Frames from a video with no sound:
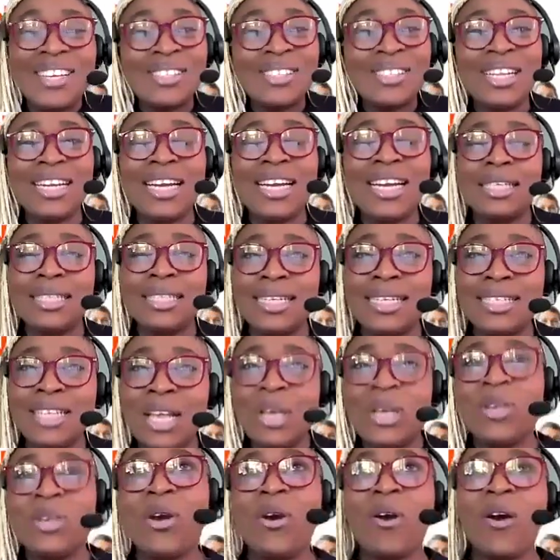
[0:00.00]
so that says
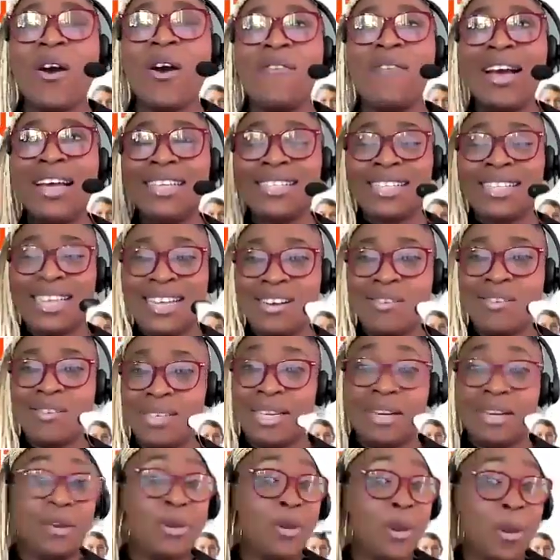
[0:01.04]
your cover is
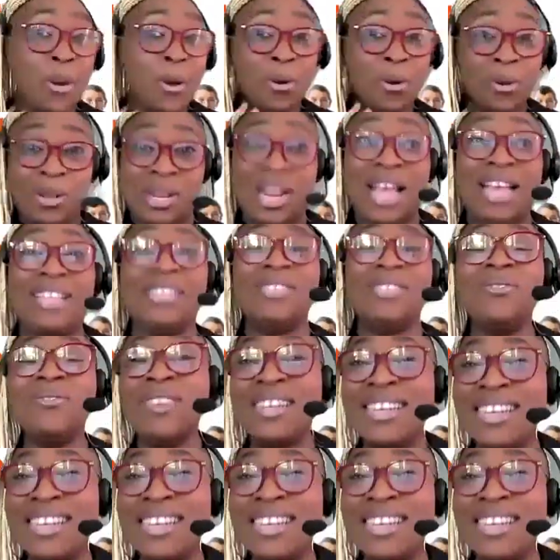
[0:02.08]
increasing, no, there's no